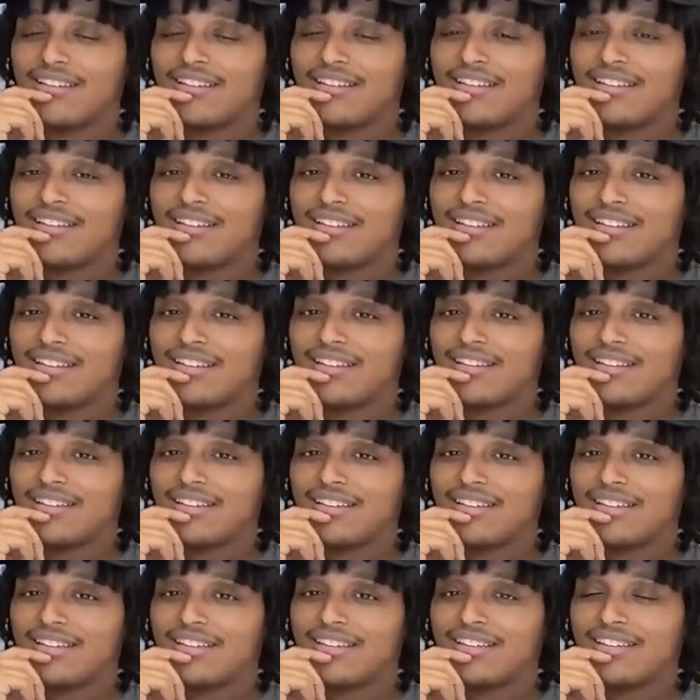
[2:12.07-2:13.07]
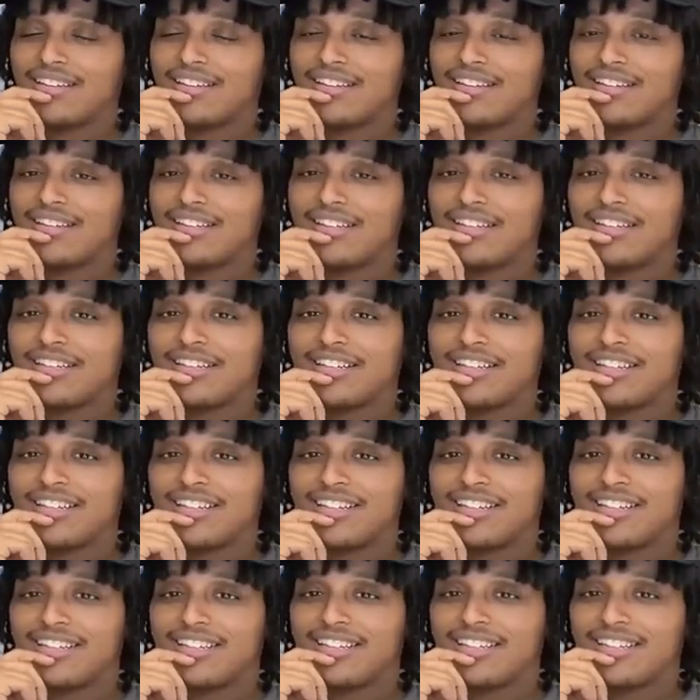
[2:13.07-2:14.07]

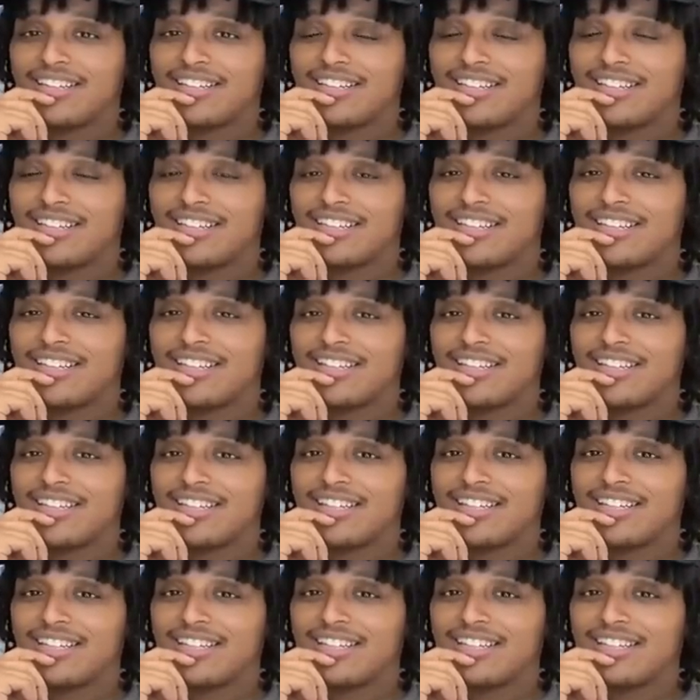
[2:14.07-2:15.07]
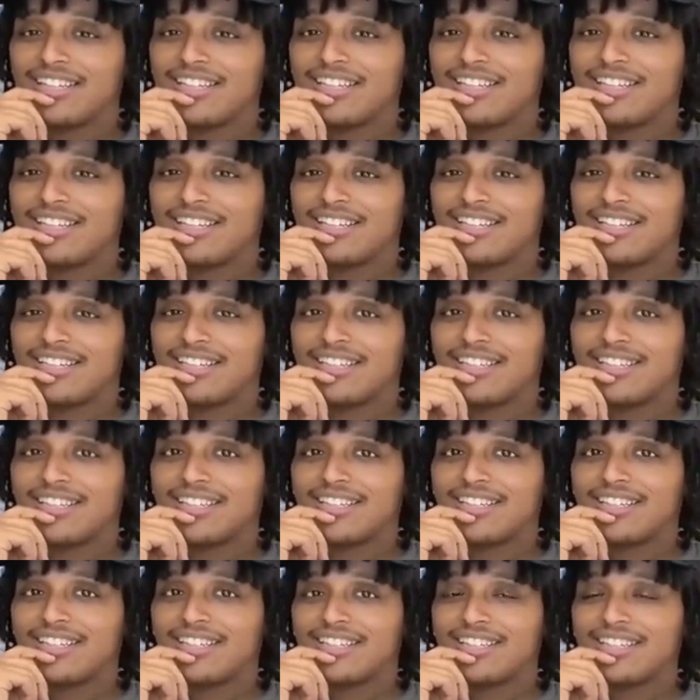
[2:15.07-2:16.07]

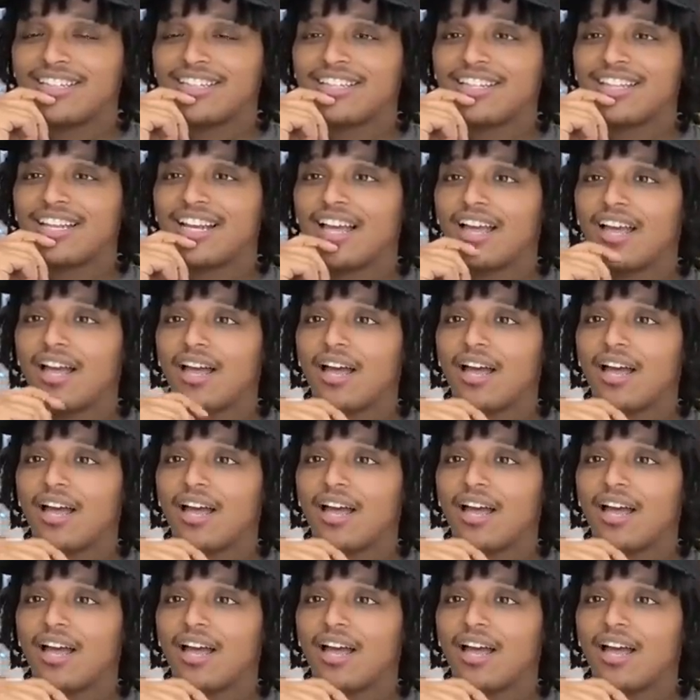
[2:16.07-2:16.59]
(not speaking)